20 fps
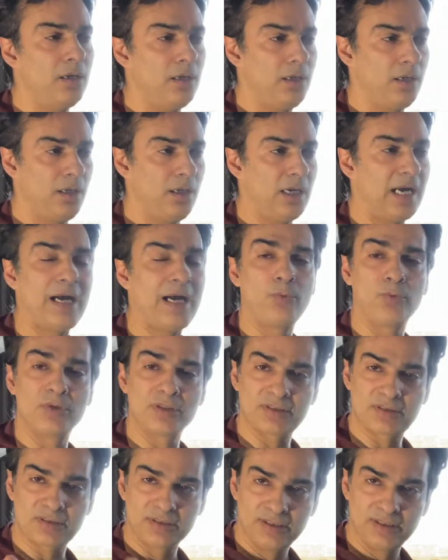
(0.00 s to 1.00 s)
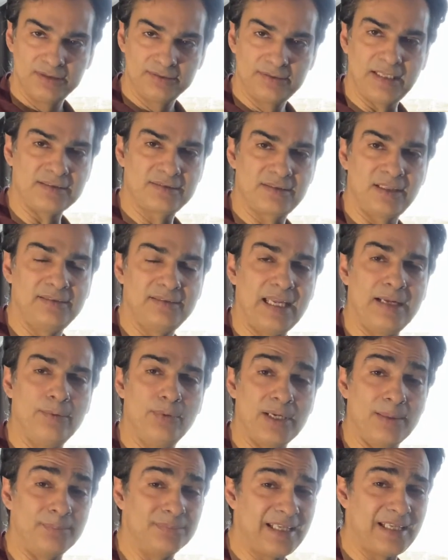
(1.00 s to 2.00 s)
uh, hours. That's today
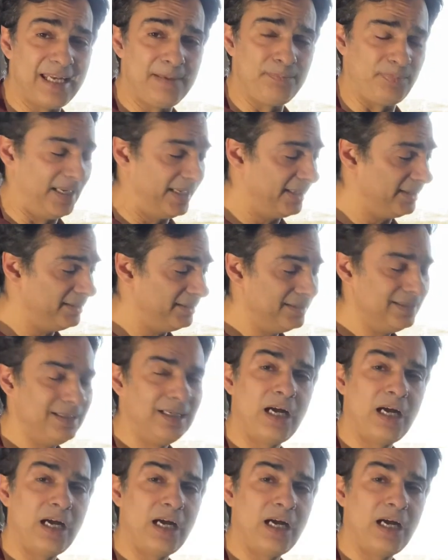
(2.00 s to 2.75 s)
when I'm taping.